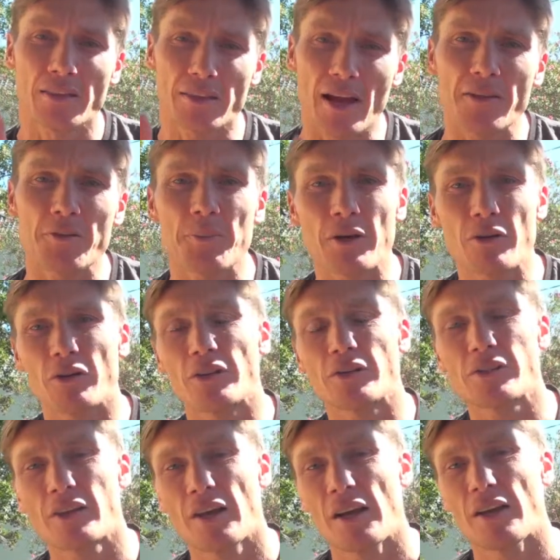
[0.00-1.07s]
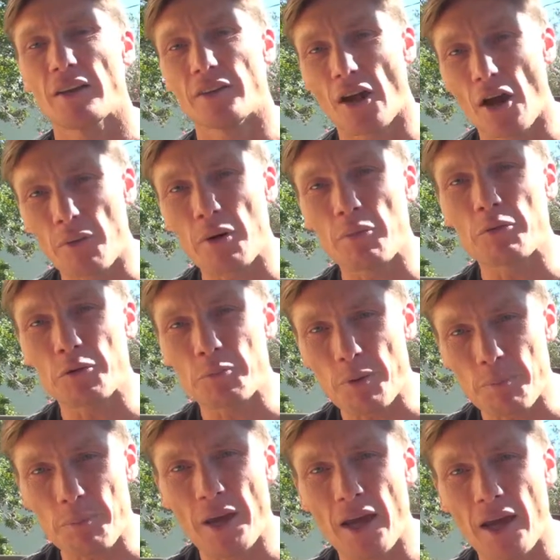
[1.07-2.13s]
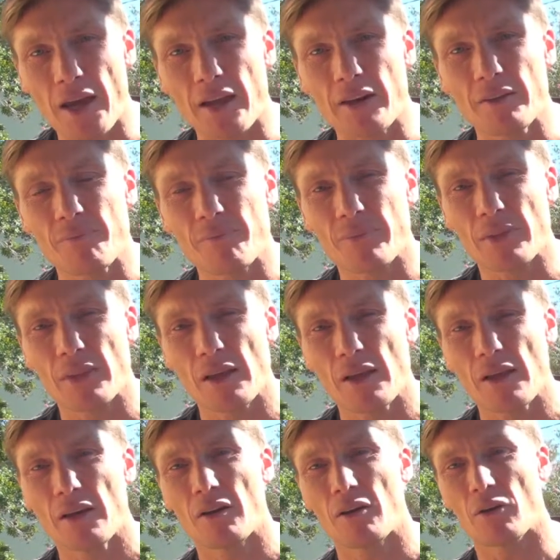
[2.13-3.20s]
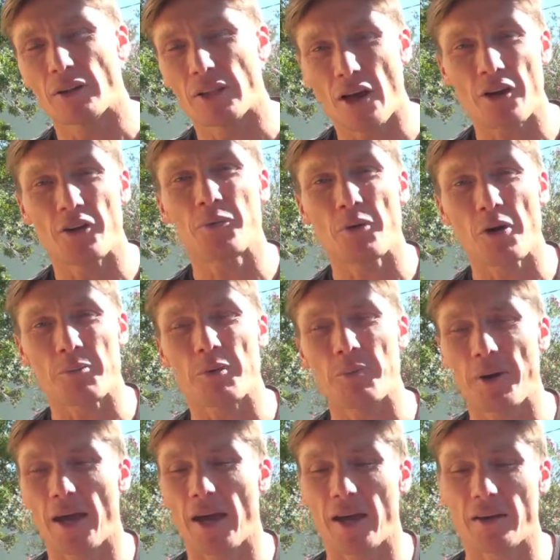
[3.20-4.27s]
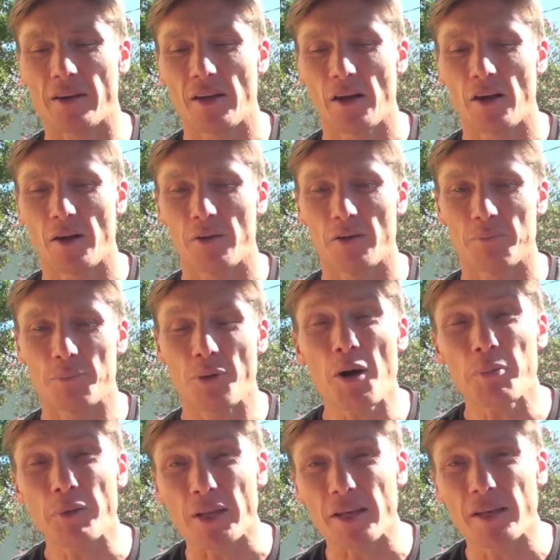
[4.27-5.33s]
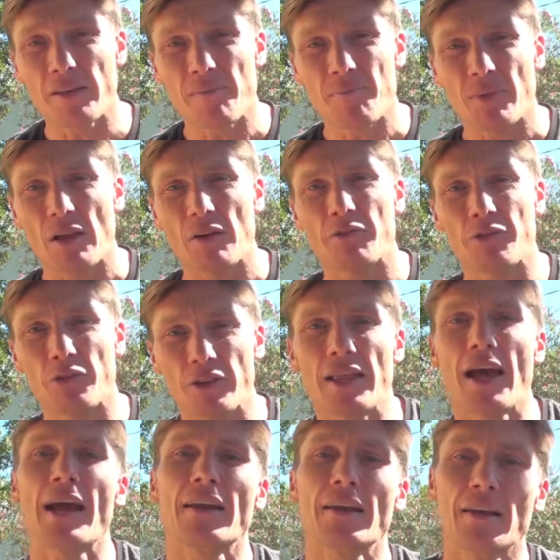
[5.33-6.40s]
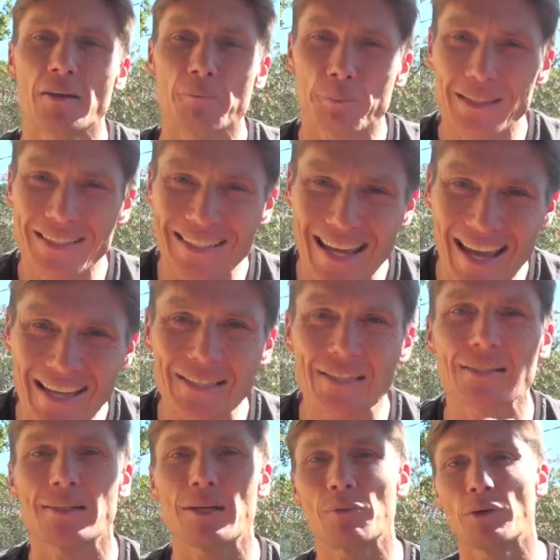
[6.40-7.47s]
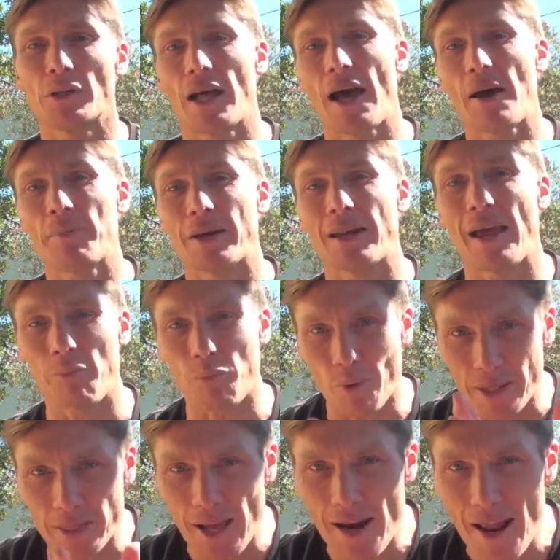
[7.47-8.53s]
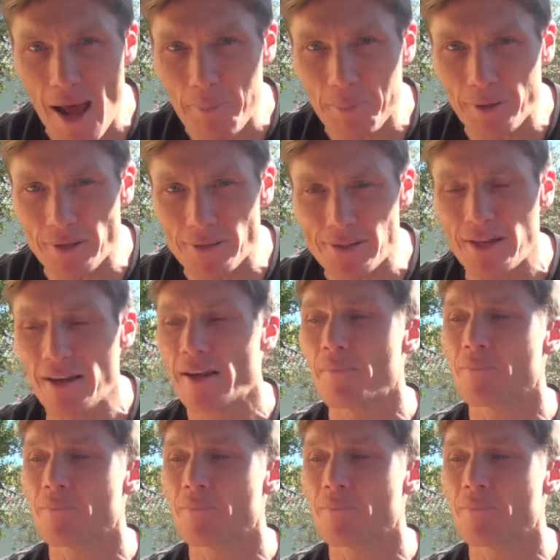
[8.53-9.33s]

That's because no one was prepared, or the owners weren't prepared properly for that potentially will happen. And when that happens,